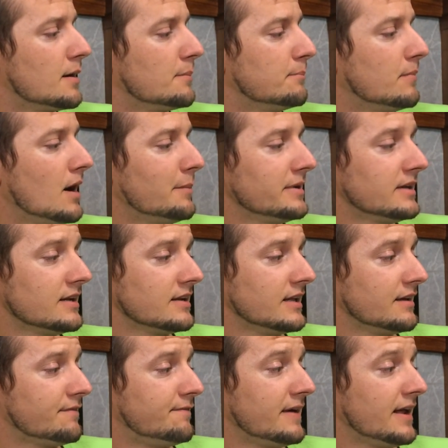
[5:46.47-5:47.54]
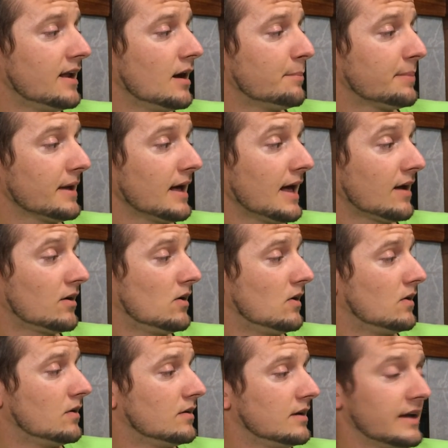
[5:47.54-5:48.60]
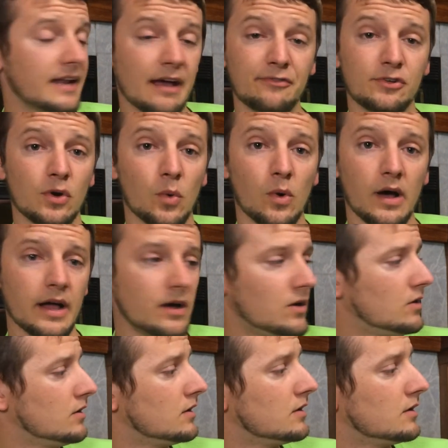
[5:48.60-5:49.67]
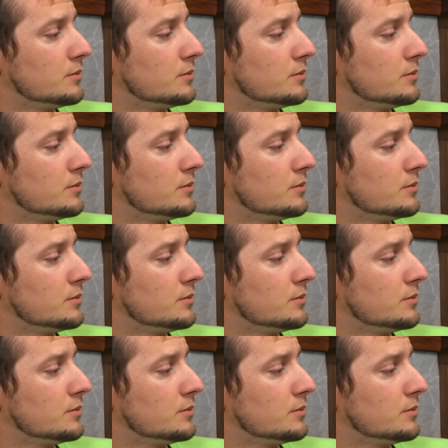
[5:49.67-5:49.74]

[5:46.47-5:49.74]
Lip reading: Mama didn't get fed up at all, and after a while,